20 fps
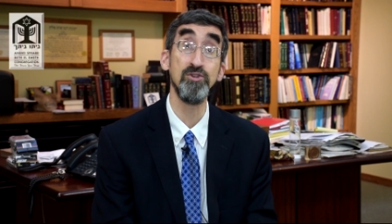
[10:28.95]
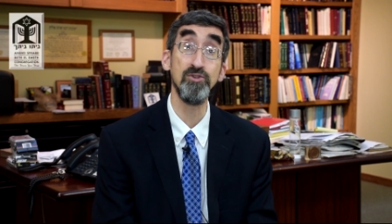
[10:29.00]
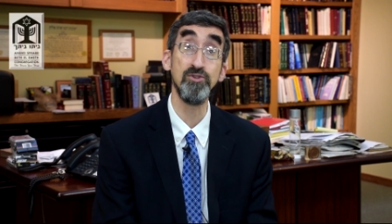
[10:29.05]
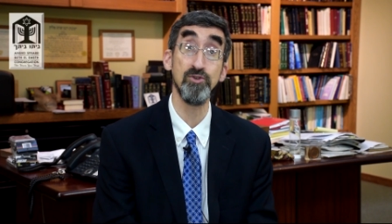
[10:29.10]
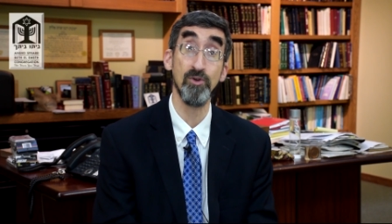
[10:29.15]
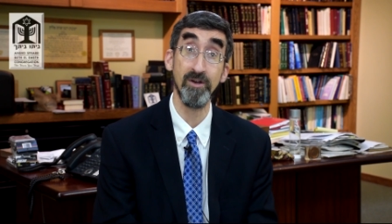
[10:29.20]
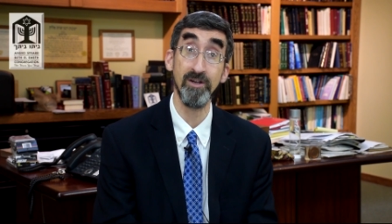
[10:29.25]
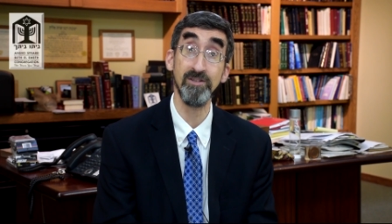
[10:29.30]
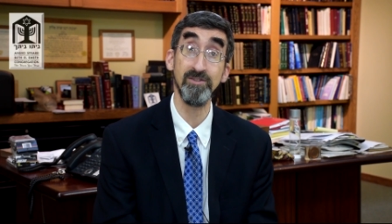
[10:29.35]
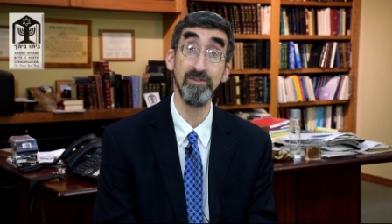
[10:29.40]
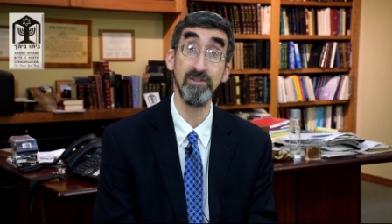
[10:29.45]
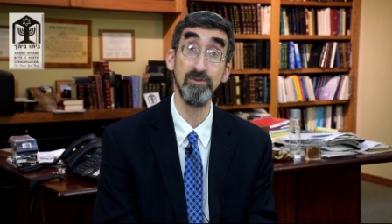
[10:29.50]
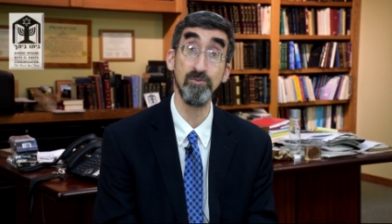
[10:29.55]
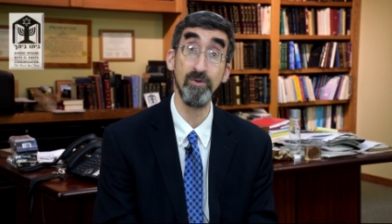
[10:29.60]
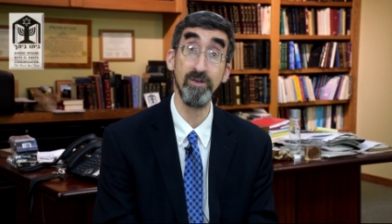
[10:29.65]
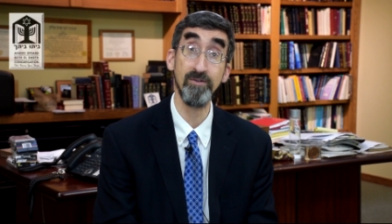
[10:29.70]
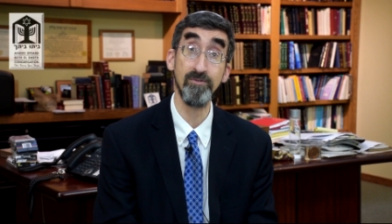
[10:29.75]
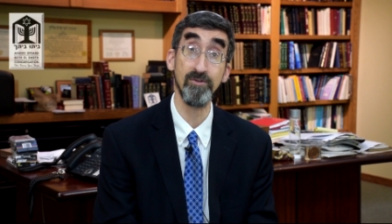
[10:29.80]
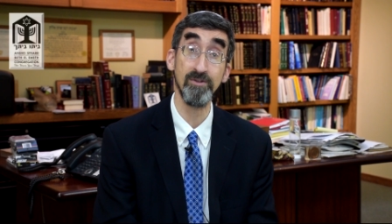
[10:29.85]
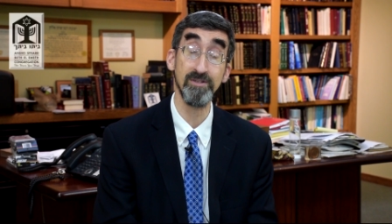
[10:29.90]
Join us each
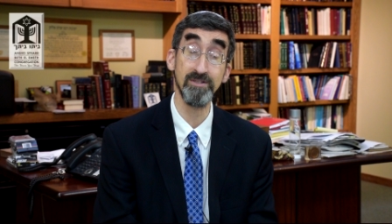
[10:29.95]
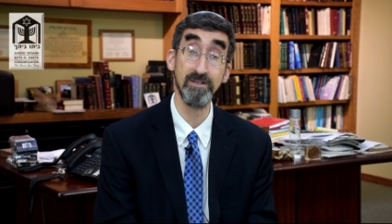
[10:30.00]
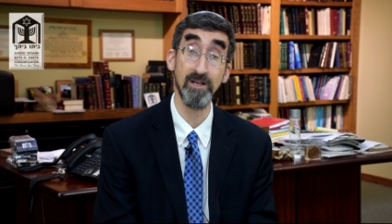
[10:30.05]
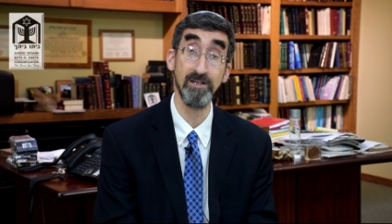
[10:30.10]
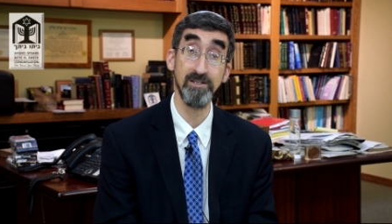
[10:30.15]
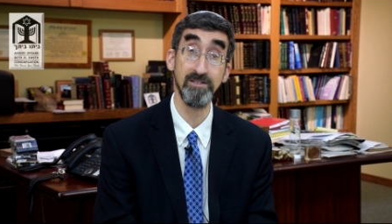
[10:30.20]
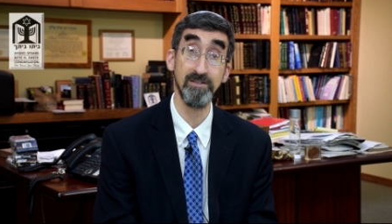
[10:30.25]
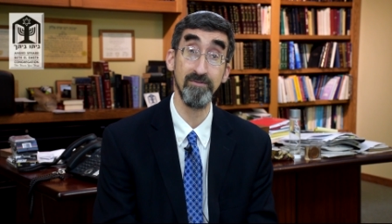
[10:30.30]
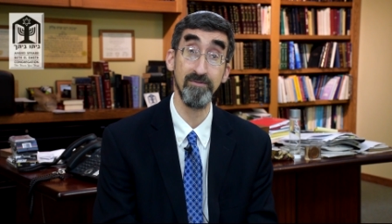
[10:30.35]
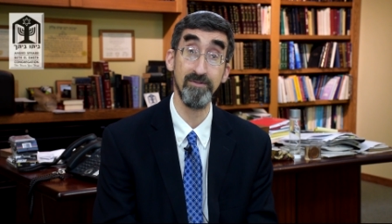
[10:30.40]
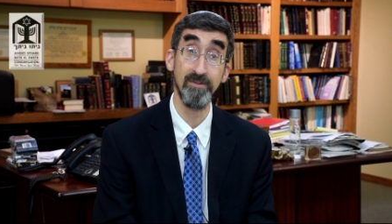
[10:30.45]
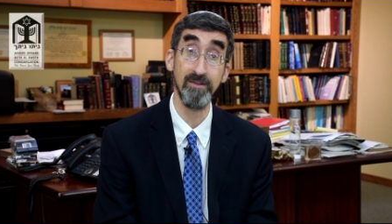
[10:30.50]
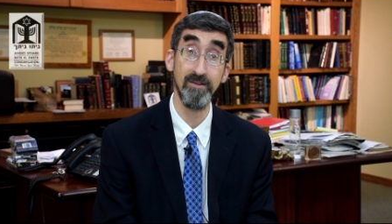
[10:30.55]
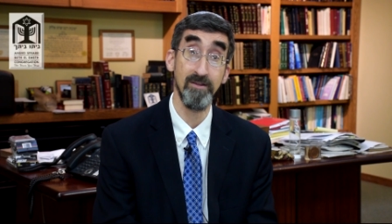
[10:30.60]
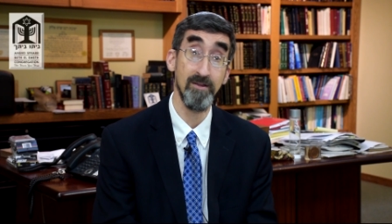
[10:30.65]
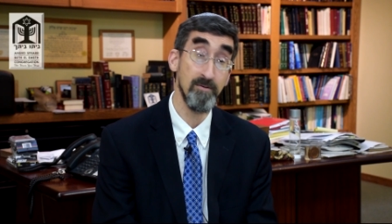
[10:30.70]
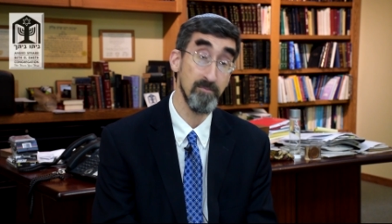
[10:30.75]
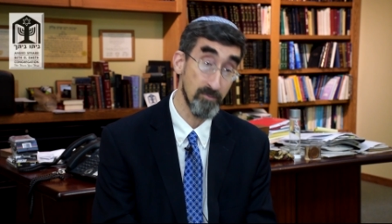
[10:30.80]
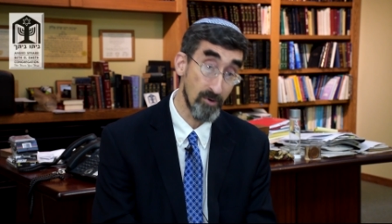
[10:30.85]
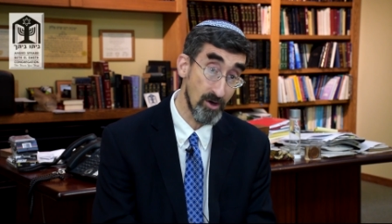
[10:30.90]
week for a discussion of the
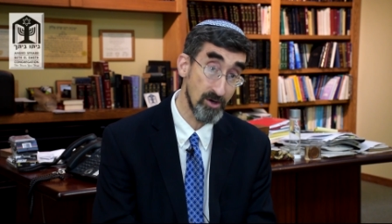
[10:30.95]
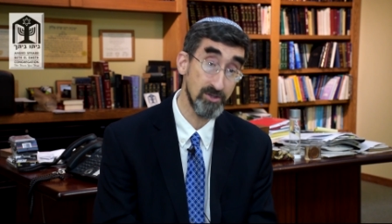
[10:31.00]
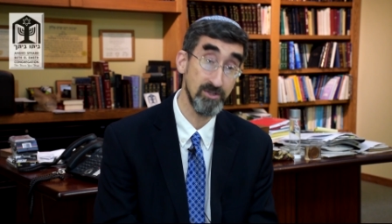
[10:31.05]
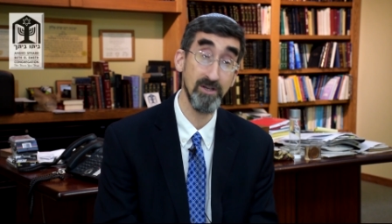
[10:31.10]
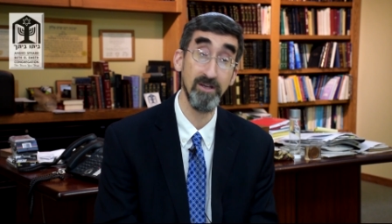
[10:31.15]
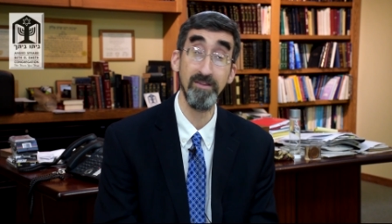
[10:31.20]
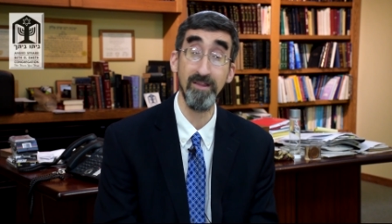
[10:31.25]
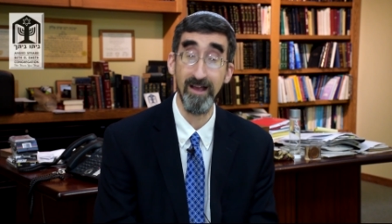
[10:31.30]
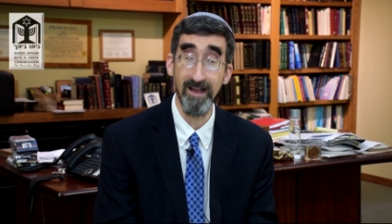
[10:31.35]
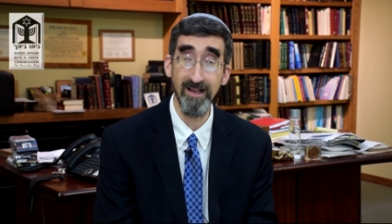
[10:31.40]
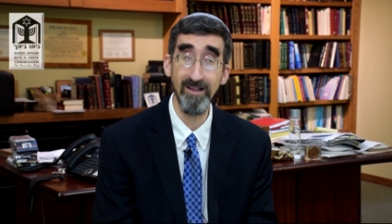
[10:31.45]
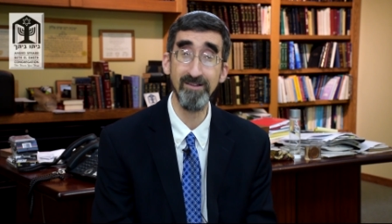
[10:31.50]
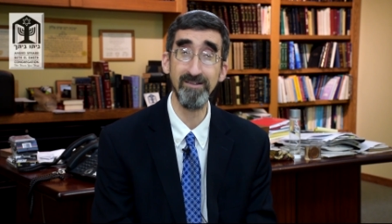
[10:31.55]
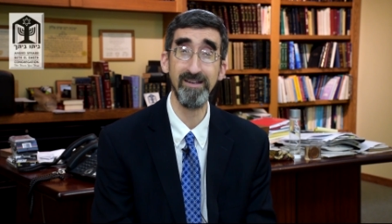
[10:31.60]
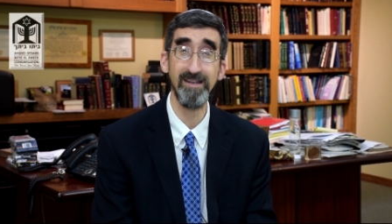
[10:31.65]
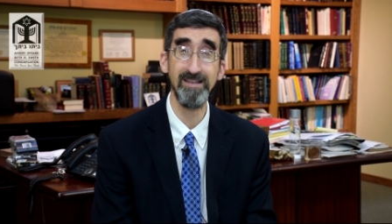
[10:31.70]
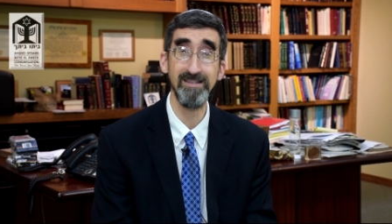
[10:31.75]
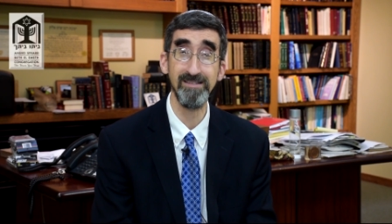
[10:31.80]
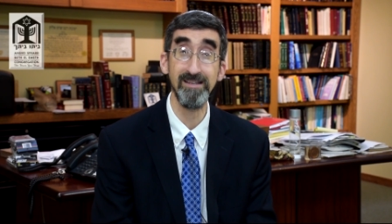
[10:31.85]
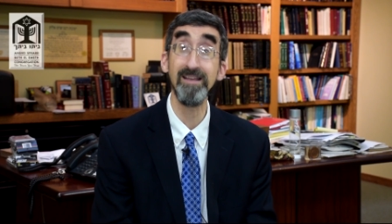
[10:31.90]
Parsha, the
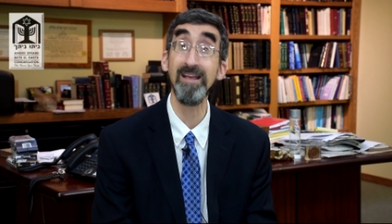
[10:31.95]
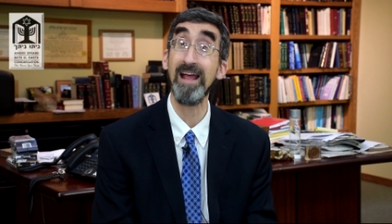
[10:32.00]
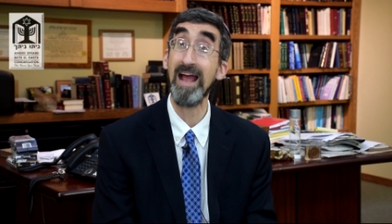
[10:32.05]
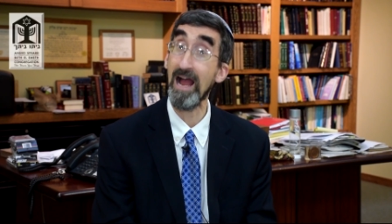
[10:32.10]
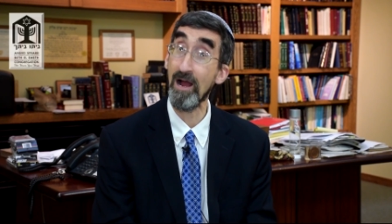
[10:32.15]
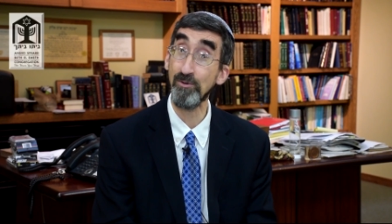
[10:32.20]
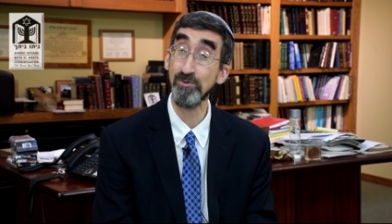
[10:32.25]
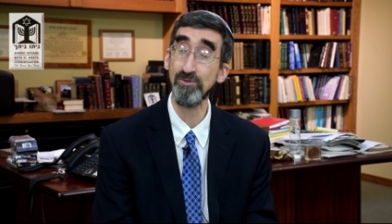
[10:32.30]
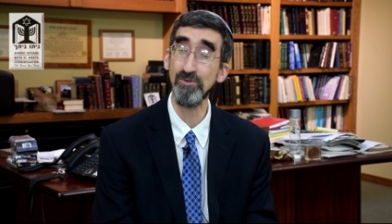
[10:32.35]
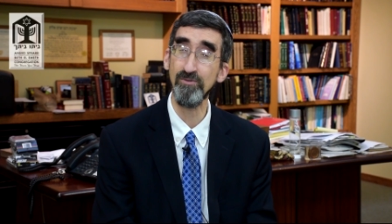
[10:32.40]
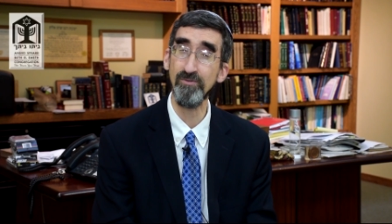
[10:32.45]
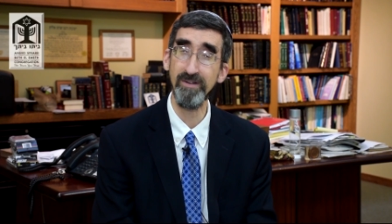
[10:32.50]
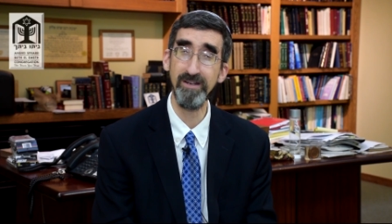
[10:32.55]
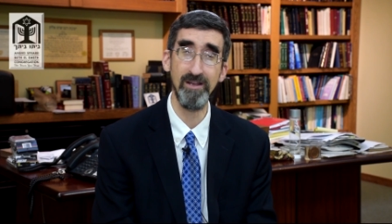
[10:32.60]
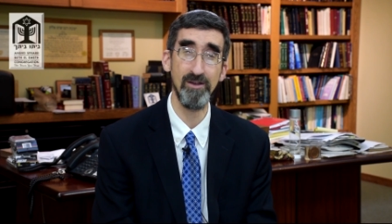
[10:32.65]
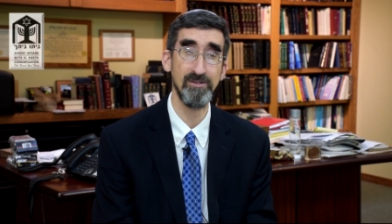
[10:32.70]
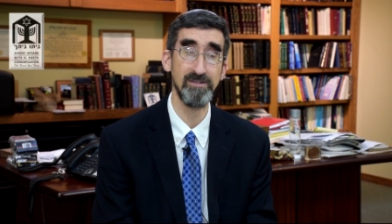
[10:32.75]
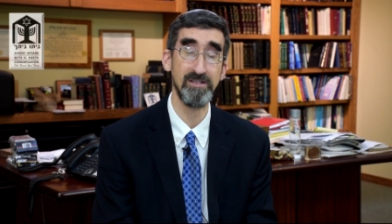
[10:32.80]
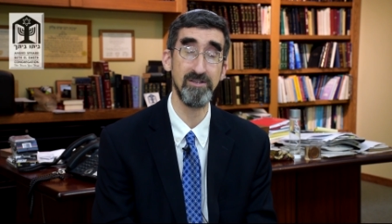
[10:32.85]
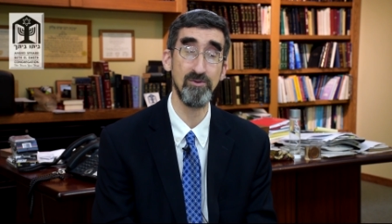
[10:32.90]
holidays, how-to
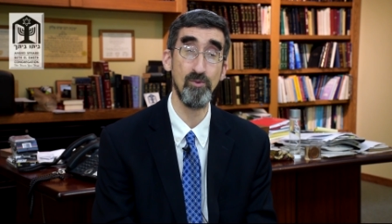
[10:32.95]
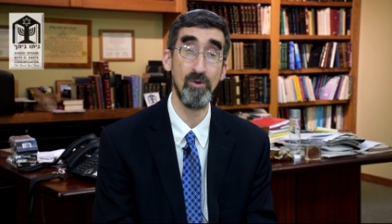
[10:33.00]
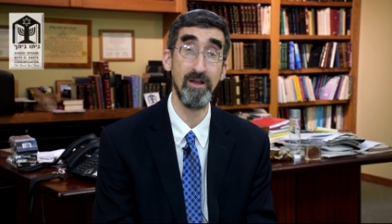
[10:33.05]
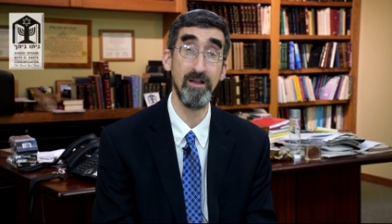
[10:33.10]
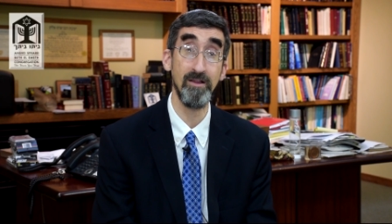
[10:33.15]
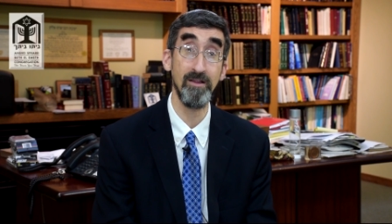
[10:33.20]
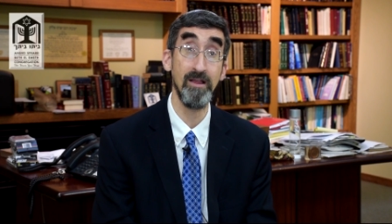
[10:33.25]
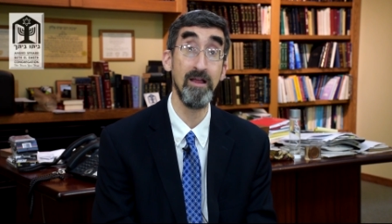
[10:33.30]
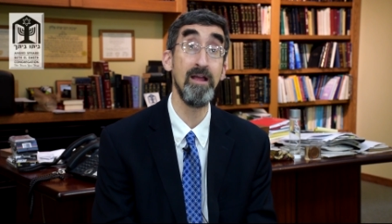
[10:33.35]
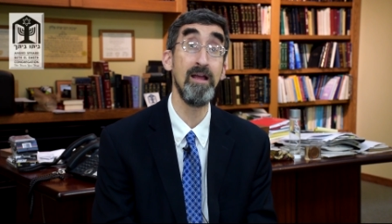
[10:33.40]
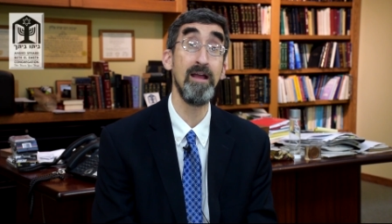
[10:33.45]
videos as well.